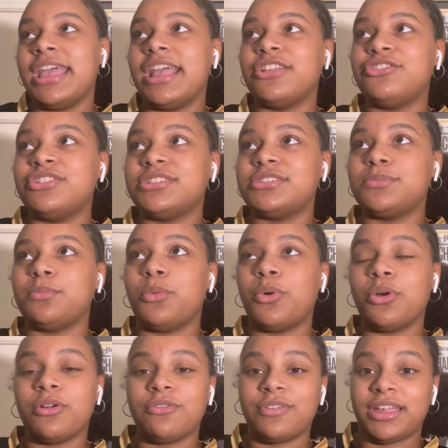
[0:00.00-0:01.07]
It's just
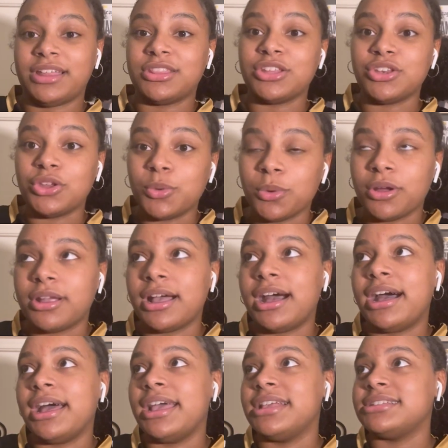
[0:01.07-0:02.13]
more of like the newer
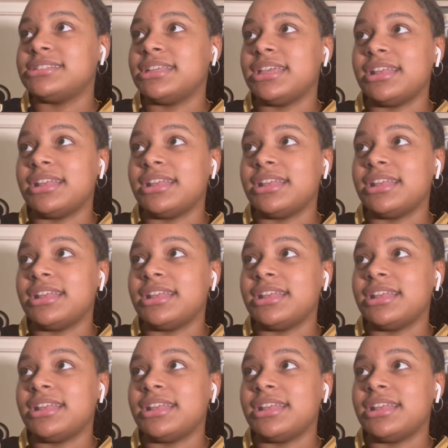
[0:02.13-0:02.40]
guys,